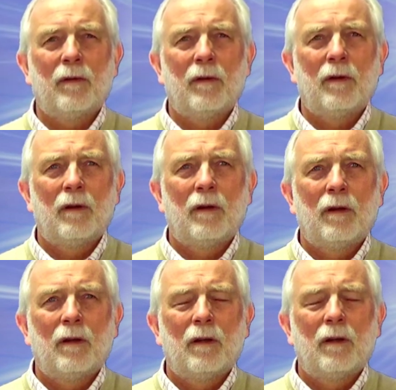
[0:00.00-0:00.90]

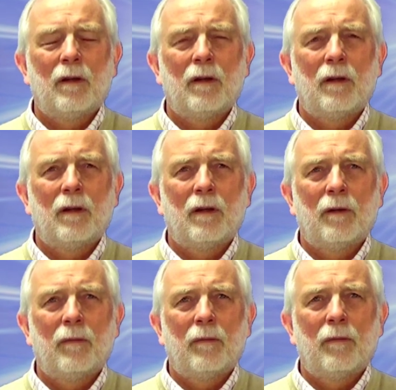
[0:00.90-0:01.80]
Nobody speaks.